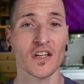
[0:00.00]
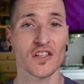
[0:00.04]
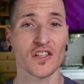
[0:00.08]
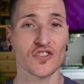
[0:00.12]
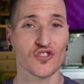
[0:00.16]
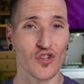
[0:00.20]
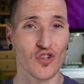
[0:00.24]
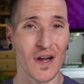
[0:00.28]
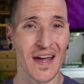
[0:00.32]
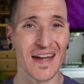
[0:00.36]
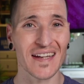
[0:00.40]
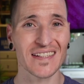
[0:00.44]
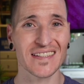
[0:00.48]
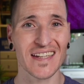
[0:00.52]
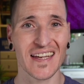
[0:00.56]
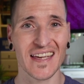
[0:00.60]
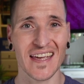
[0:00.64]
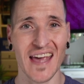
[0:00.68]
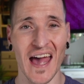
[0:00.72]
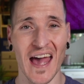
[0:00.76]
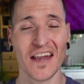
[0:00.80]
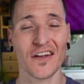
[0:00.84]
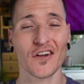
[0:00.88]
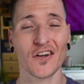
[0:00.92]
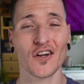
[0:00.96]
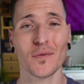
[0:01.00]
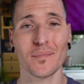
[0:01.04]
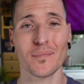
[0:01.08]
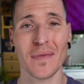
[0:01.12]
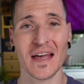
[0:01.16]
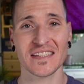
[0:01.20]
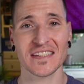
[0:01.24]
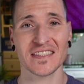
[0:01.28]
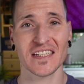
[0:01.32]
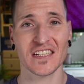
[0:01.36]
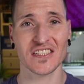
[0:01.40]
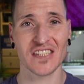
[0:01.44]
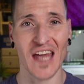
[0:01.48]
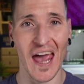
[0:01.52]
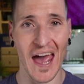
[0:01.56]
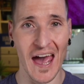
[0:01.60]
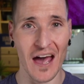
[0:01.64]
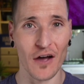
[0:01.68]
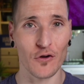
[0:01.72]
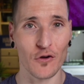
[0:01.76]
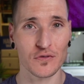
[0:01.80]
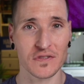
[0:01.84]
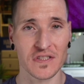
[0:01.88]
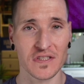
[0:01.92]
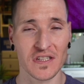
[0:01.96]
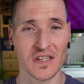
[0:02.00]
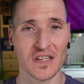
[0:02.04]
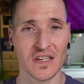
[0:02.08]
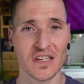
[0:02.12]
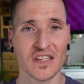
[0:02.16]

trying to get her message out